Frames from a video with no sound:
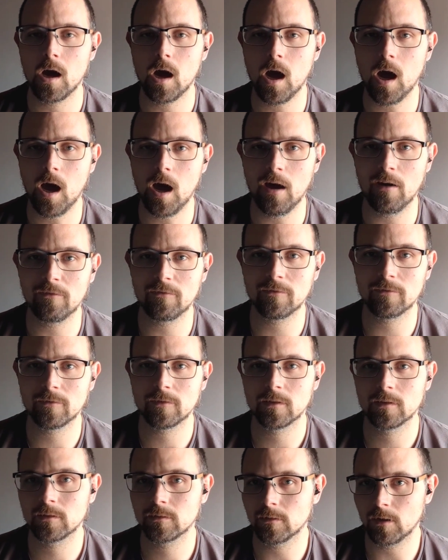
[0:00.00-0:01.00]

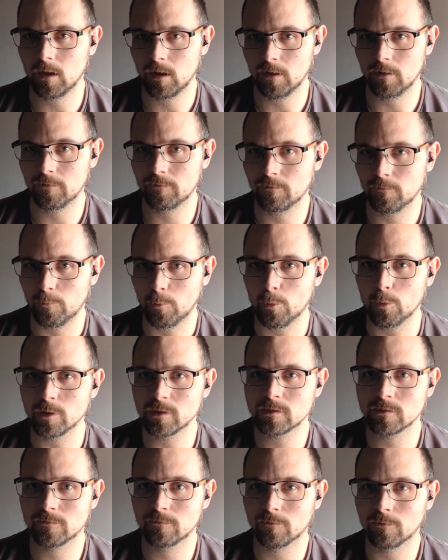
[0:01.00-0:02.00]
of
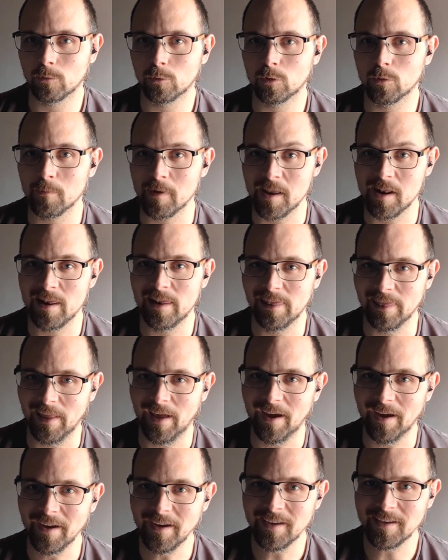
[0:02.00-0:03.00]
Voiceform
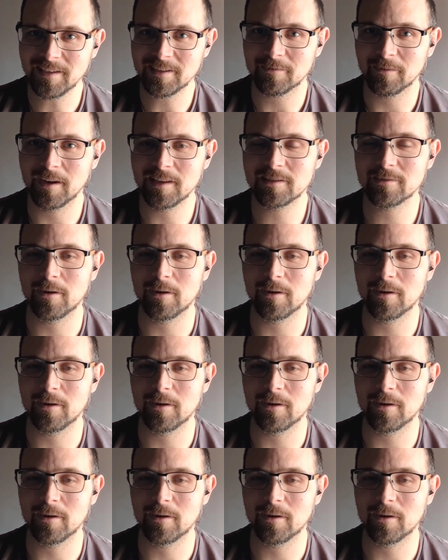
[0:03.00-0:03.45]
lies, right?